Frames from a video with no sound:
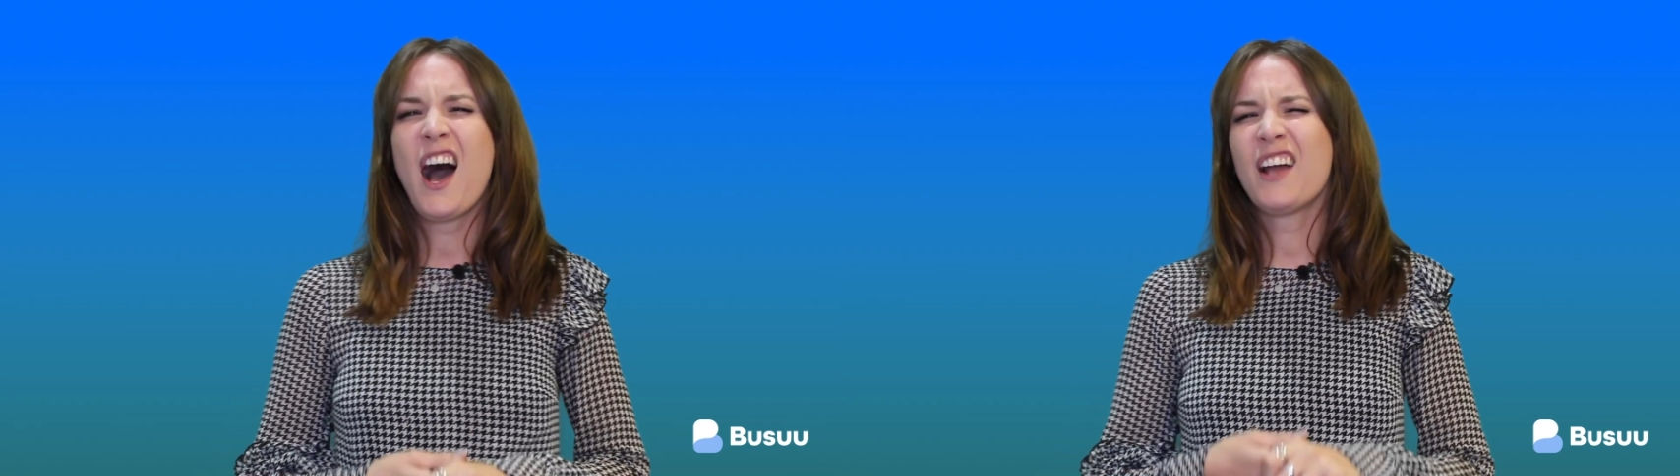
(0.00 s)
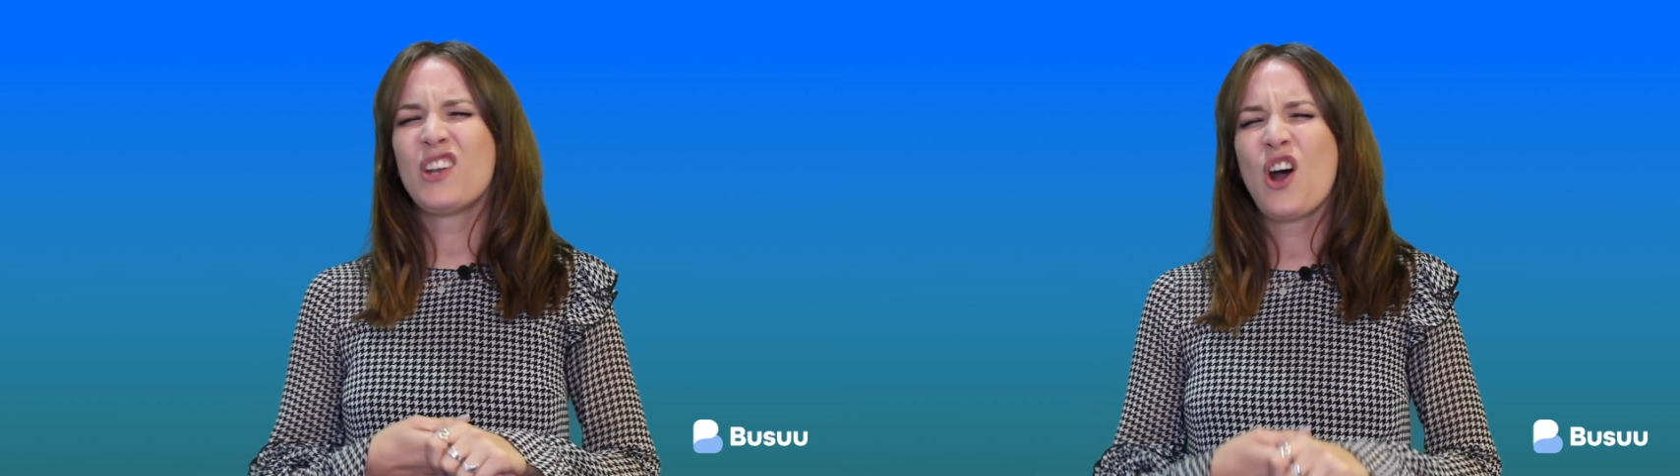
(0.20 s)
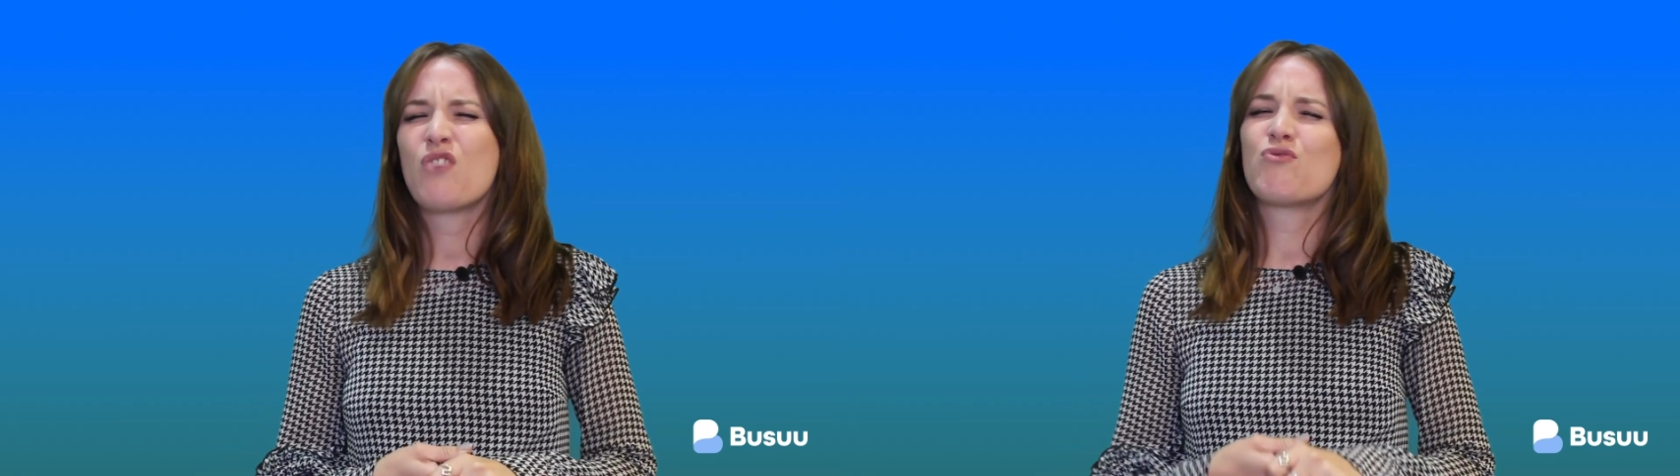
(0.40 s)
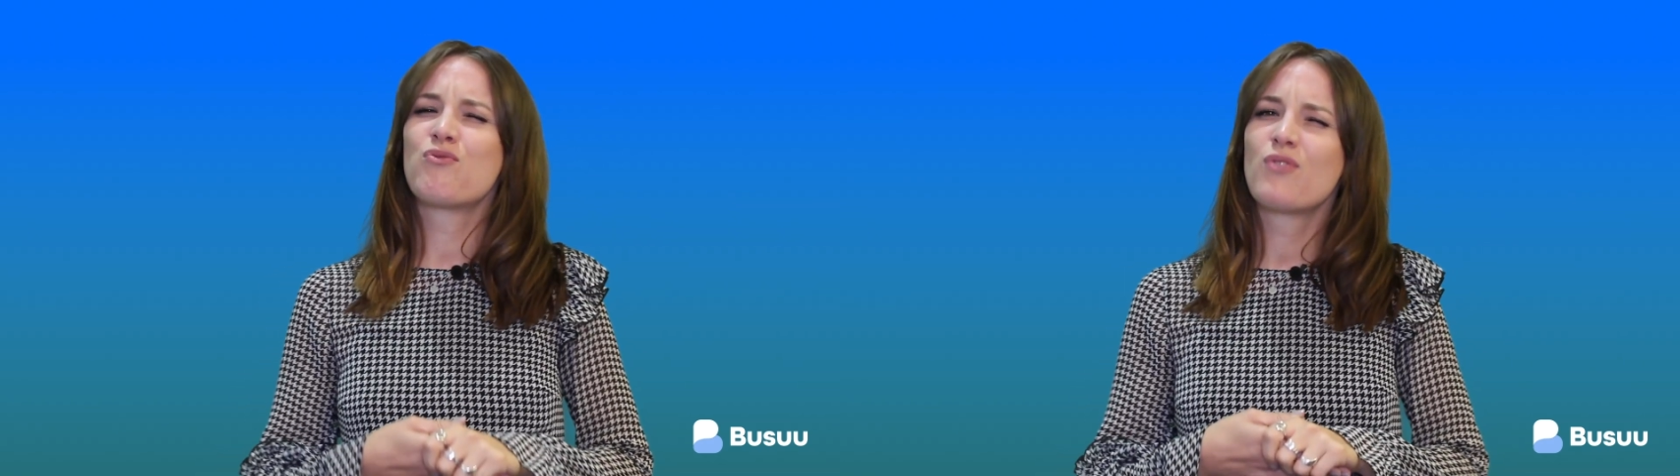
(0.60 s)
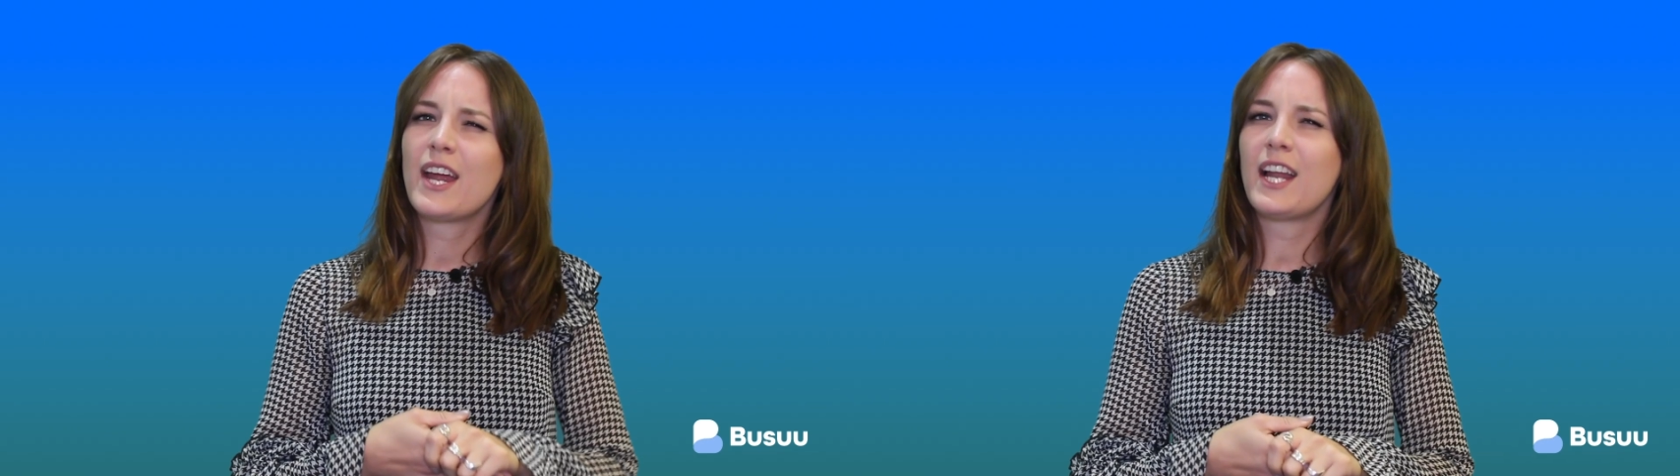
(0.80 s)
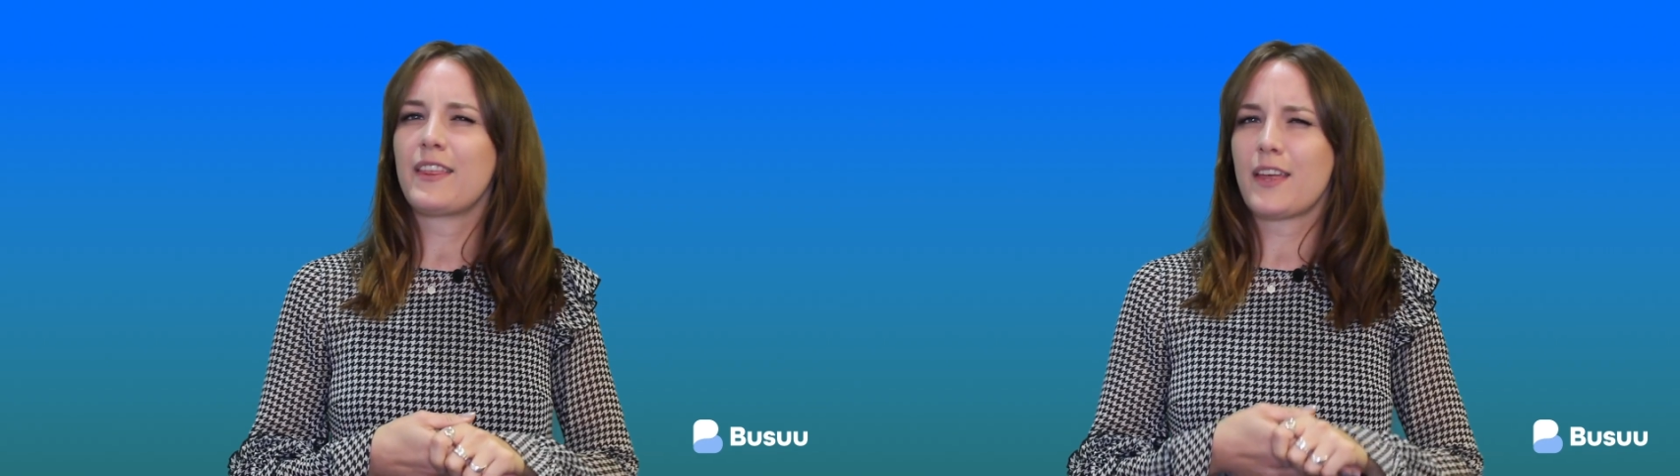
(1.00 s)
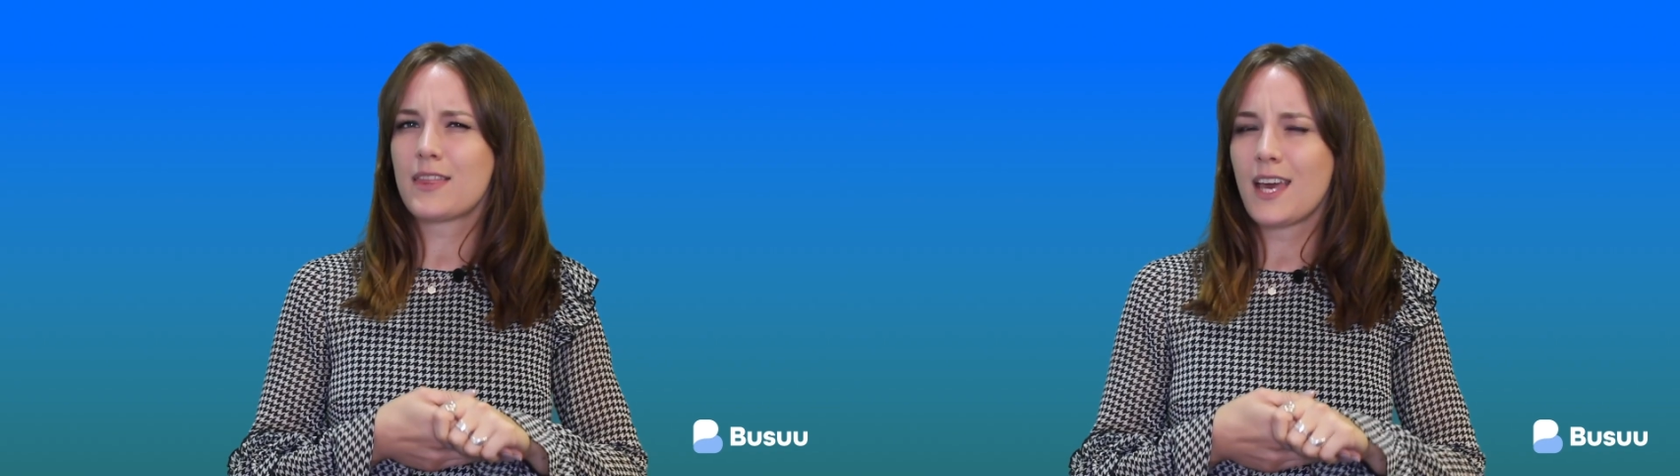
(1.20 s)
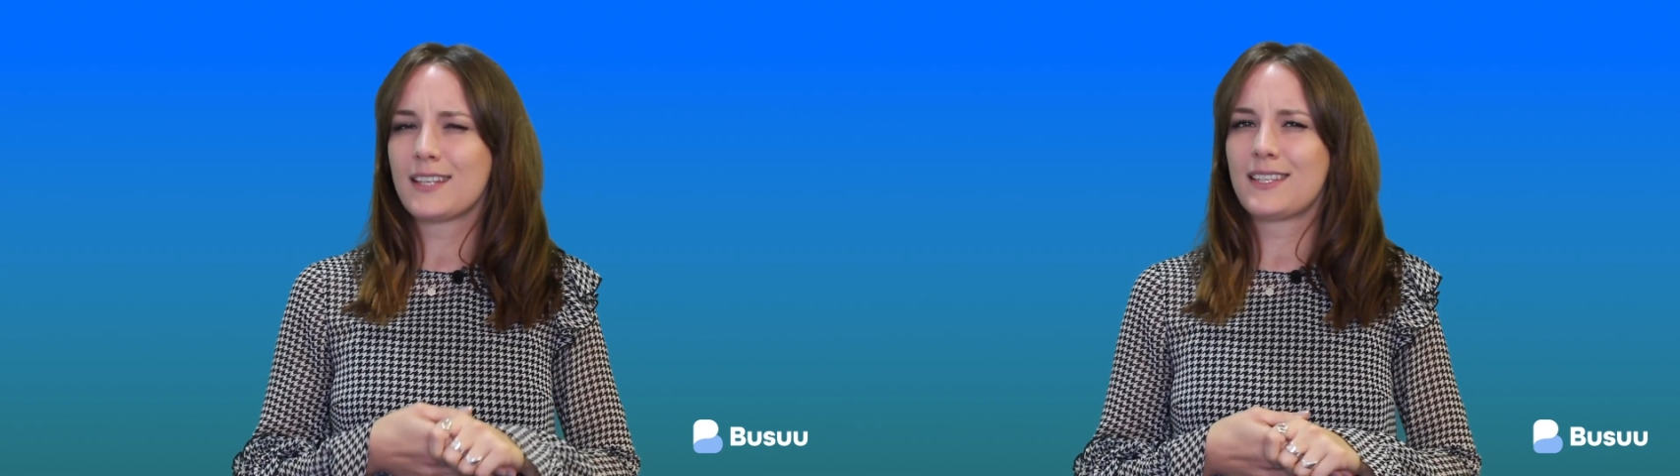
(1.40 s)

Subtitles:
are not really the things